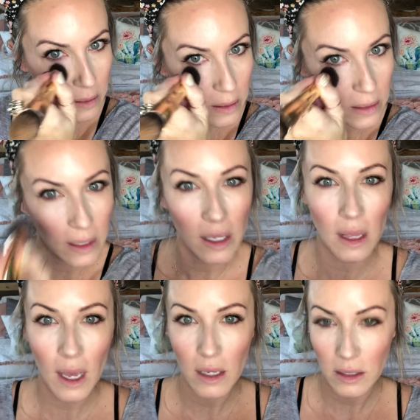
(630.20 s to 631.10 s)
Just like
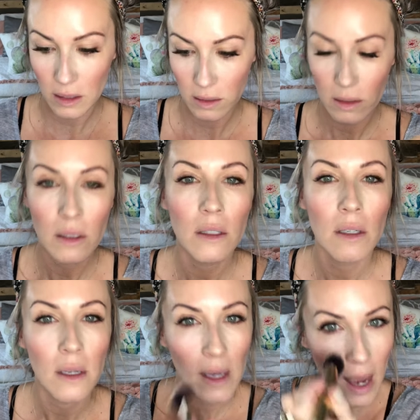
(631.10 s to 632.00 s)
that.
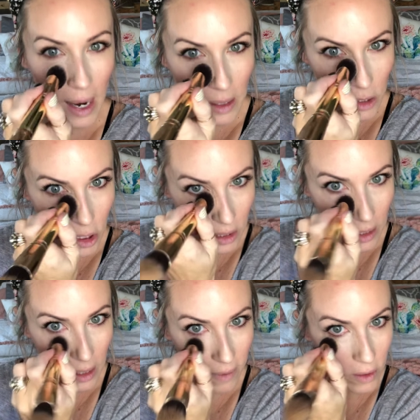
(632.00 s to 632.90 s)
And it's just going
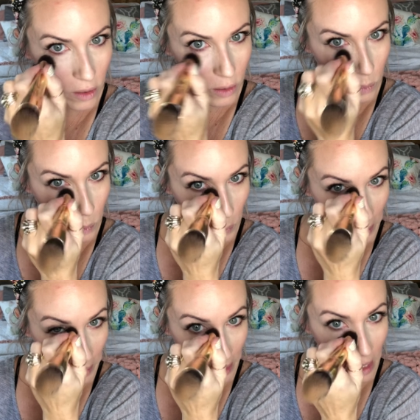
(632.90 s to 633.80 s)
to give you this
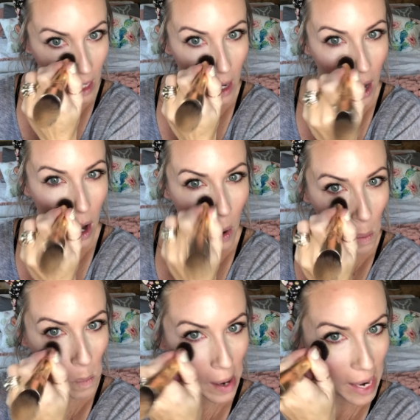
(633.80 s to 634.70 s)
really
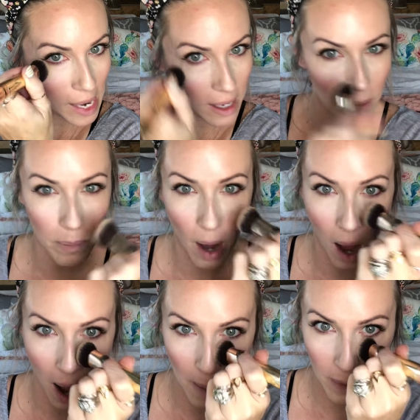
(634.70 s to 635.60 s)
awake
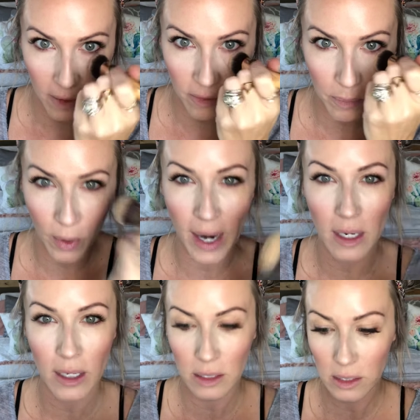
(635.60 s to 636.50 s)
pop of
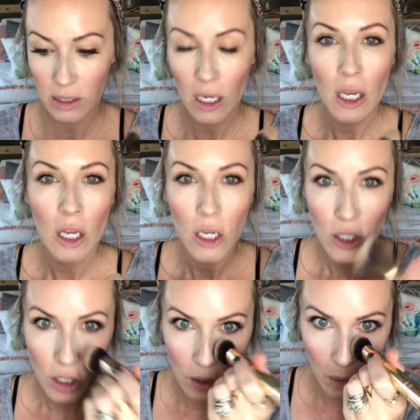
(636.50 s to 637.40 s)
brightness
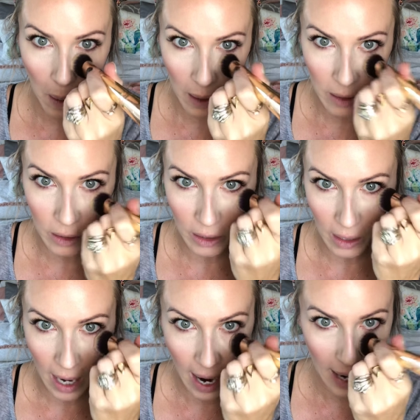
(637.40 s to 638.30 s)
to under
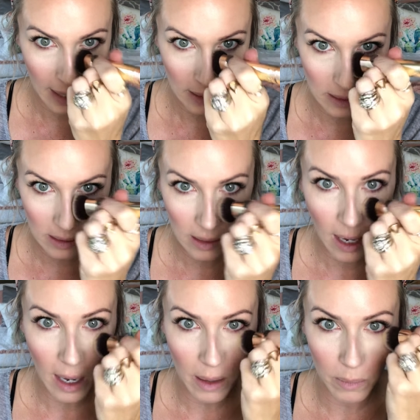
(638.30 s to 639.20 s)
your eyes,
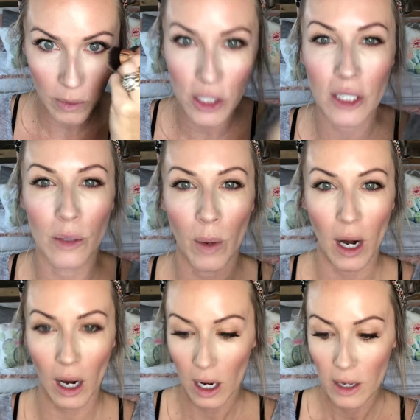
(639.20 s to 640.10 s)
which is
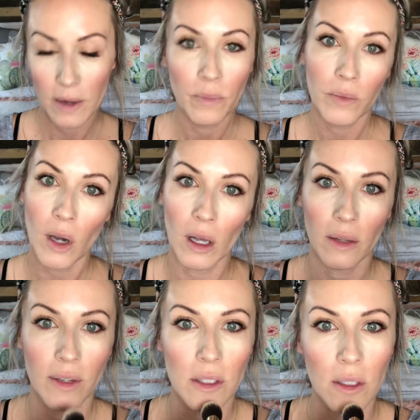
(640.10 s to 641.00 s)
where all of
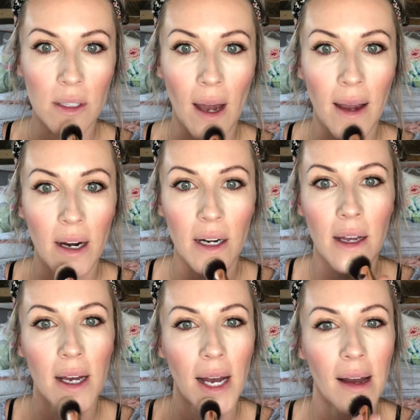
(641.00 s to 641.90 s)
us look tired.
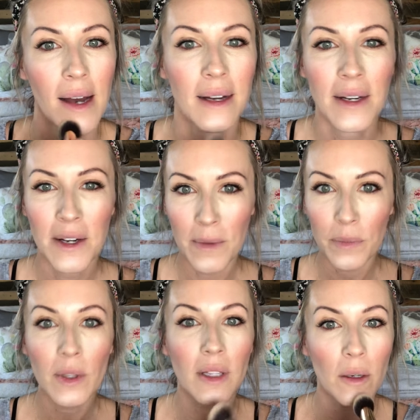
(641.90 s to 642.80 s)
A
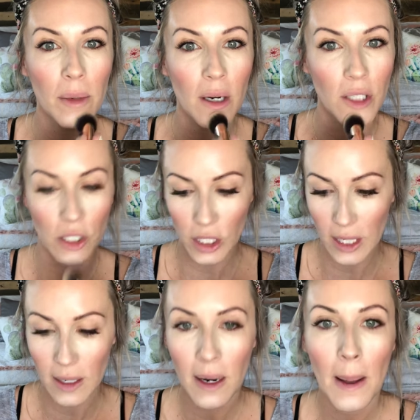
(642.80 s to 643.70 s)
little bit on your
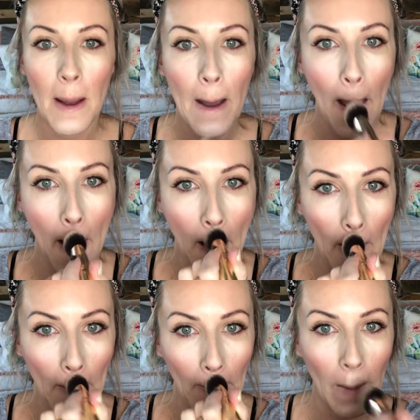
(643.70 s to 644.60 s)
chin,
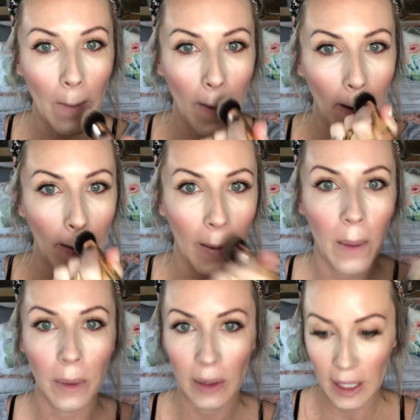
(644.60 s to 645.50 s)
a little bit on your
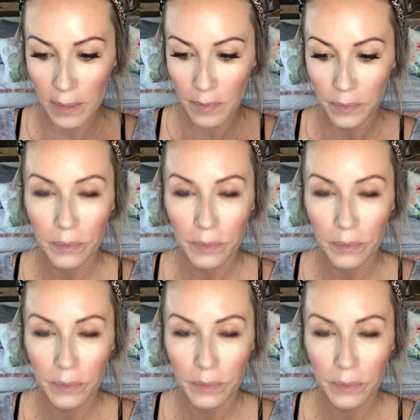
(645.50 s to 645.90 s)
upper lip,